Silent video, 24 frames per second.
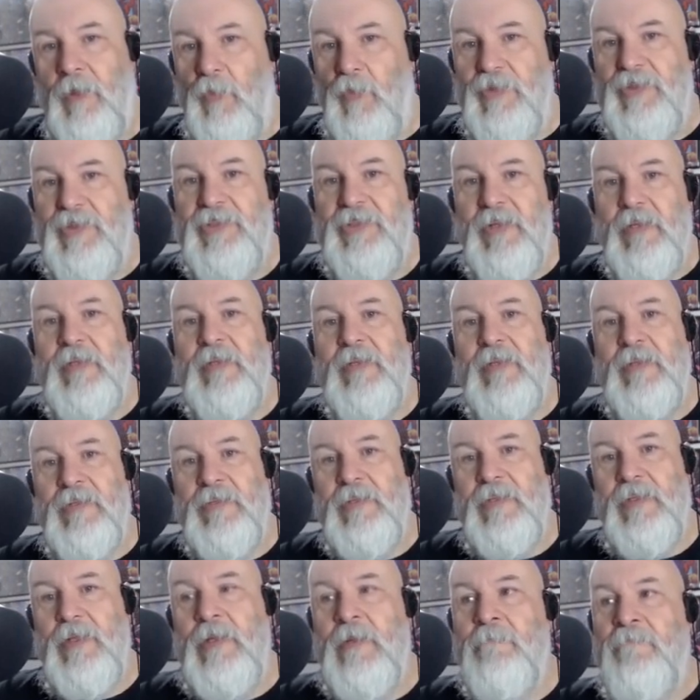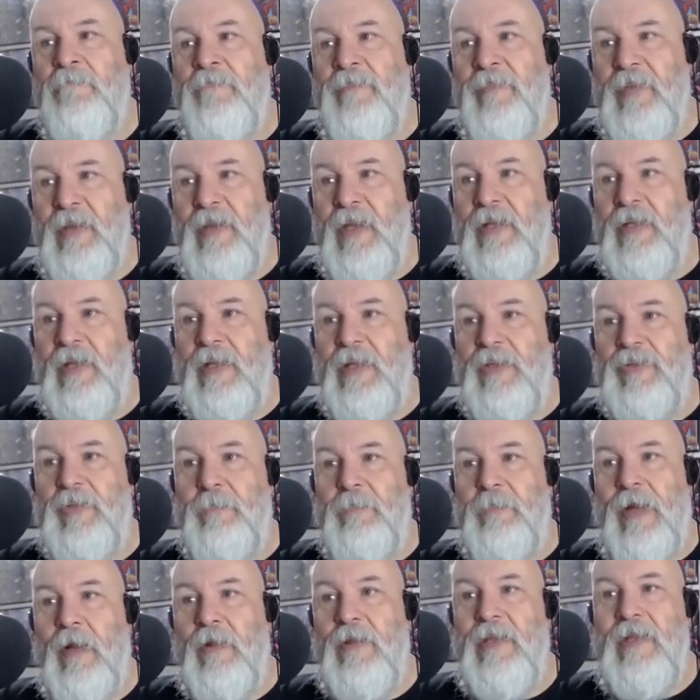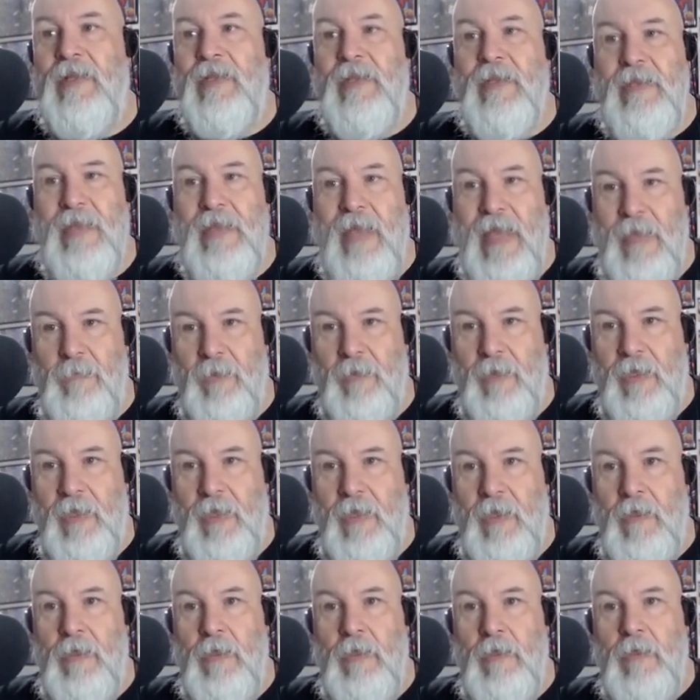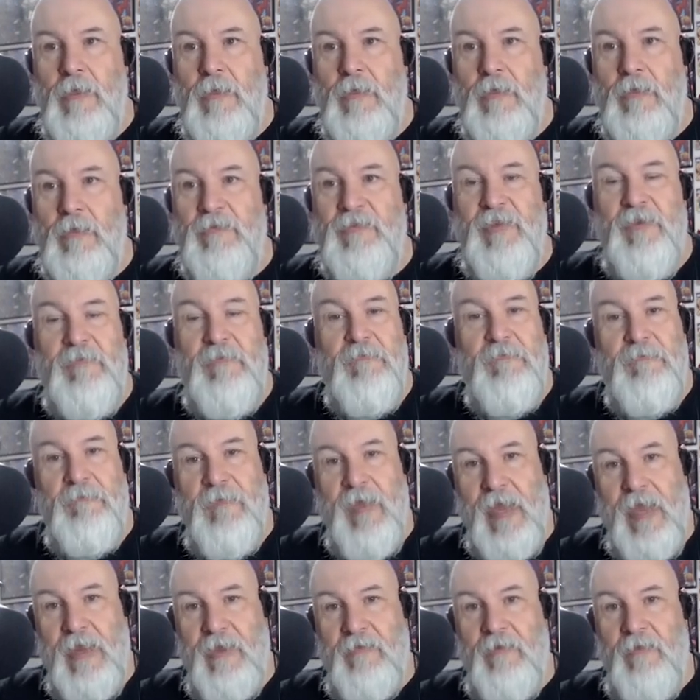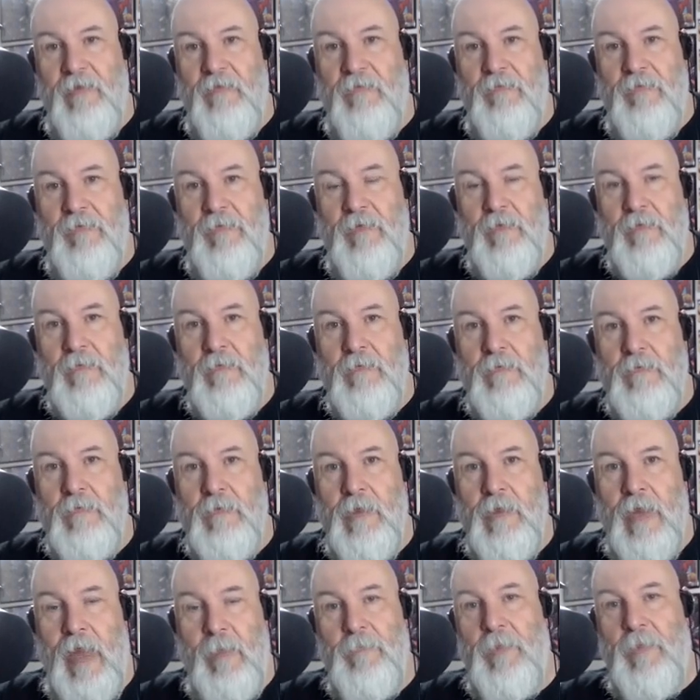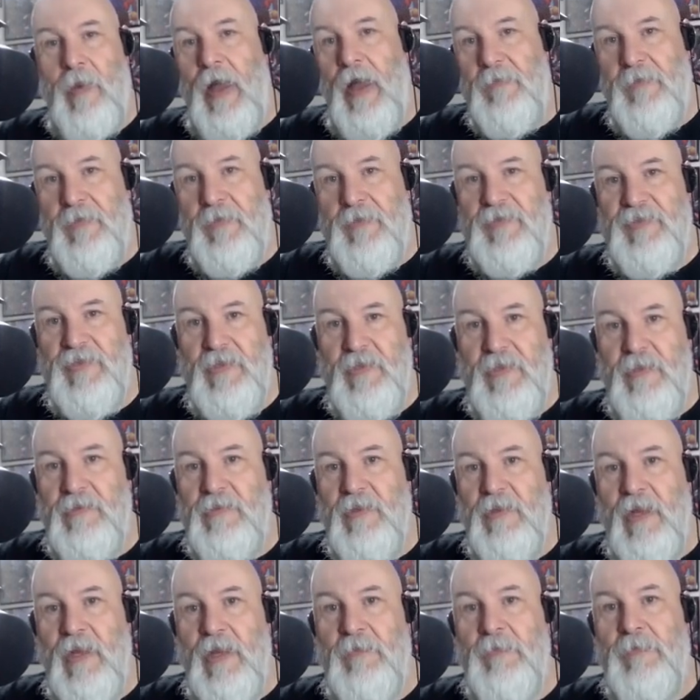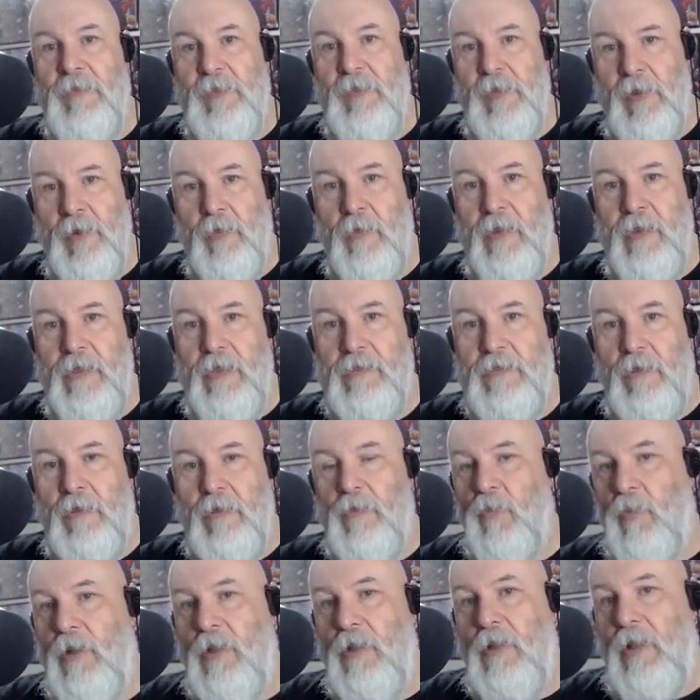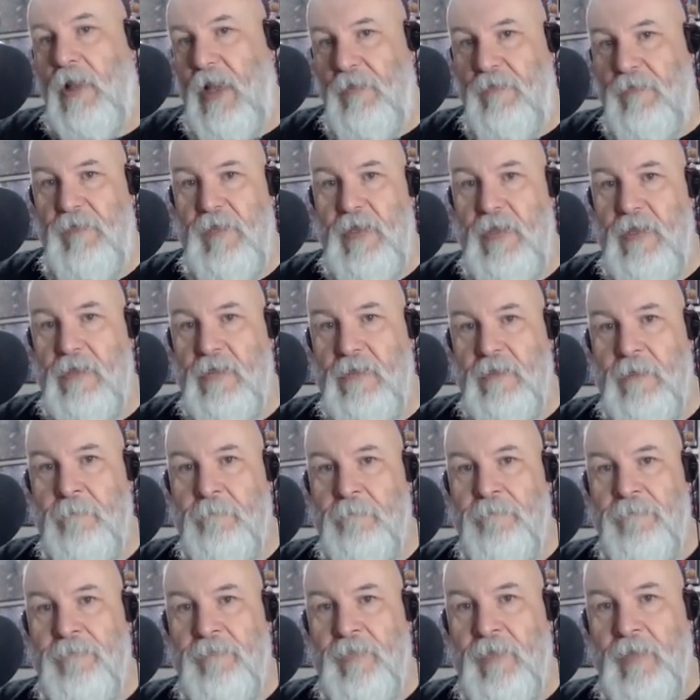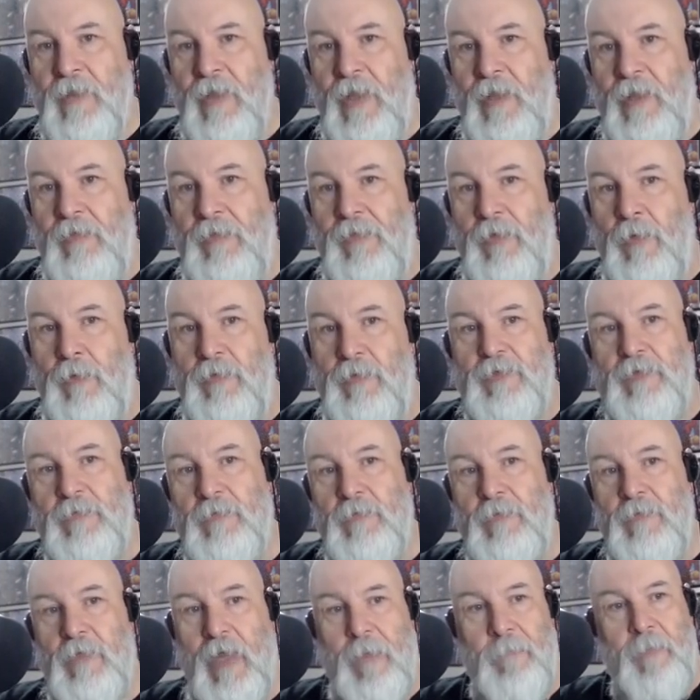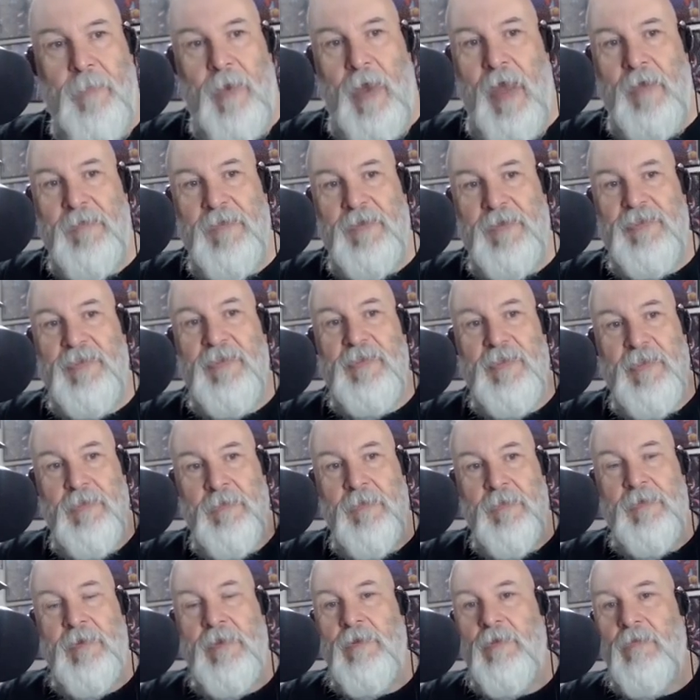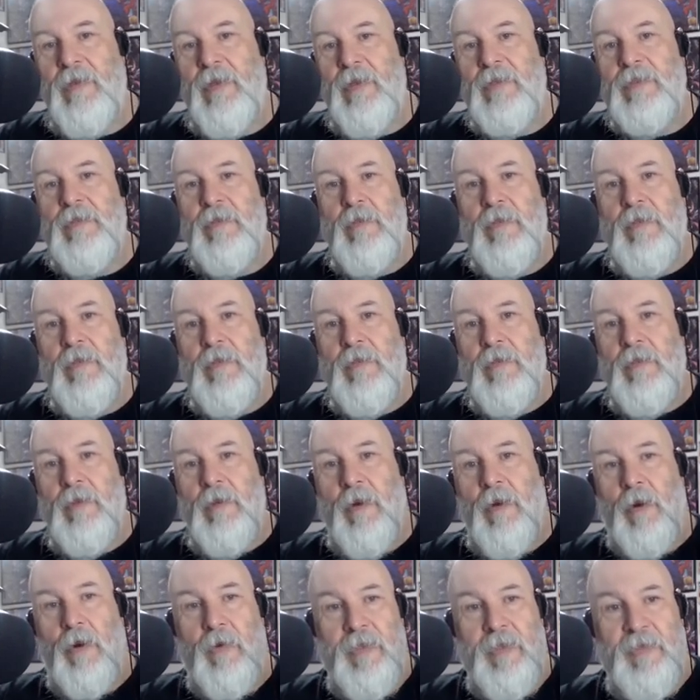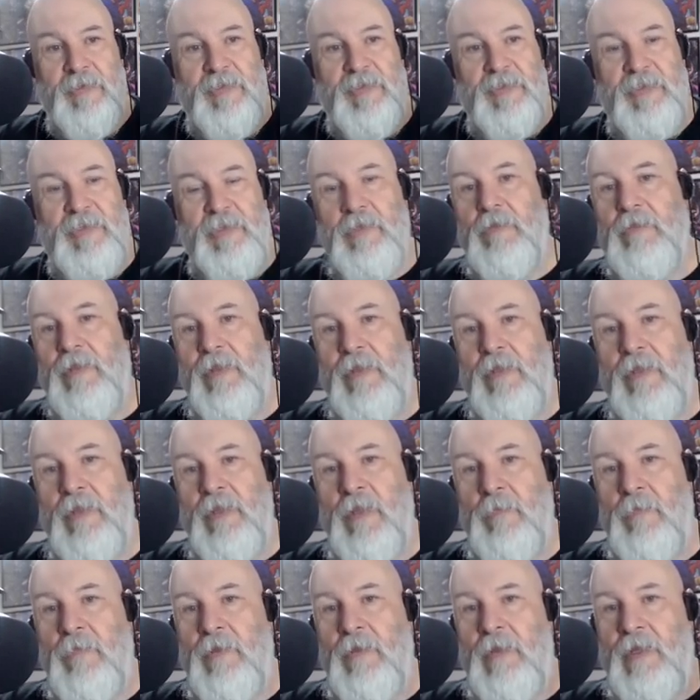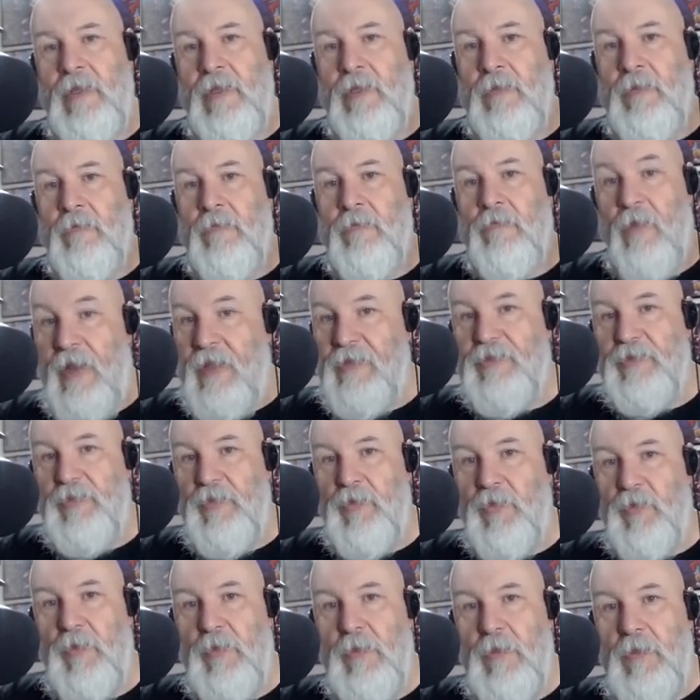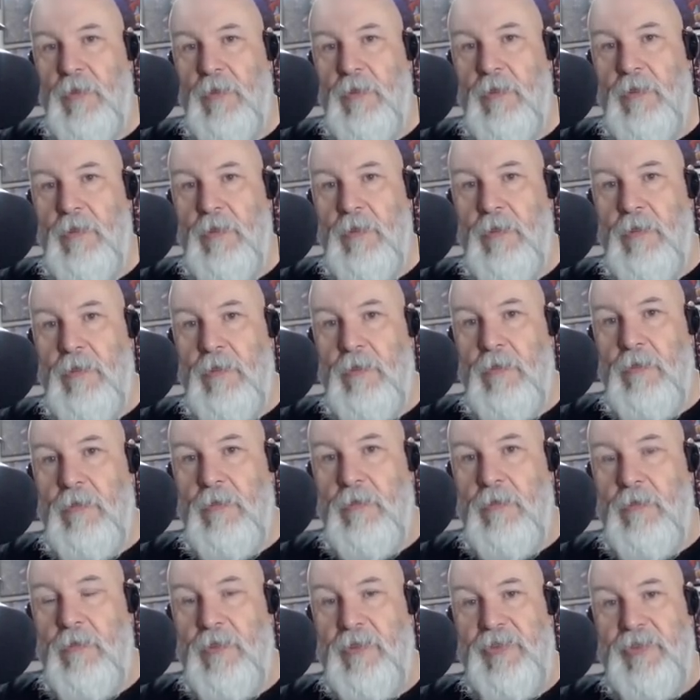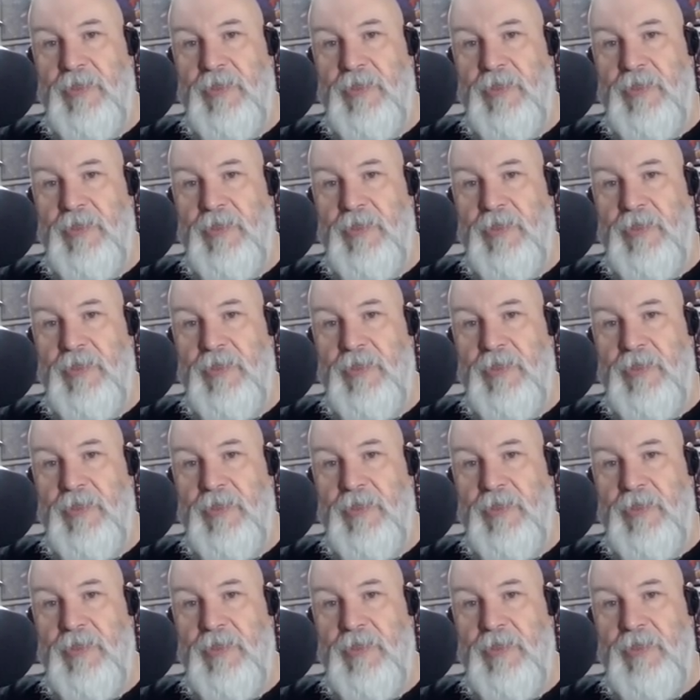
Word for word: their resiliency. It, it's about enabling defective hypotheses and theories on what life is. And yeah. those hypotheses and theories are instilled in them in grade school. Yeah.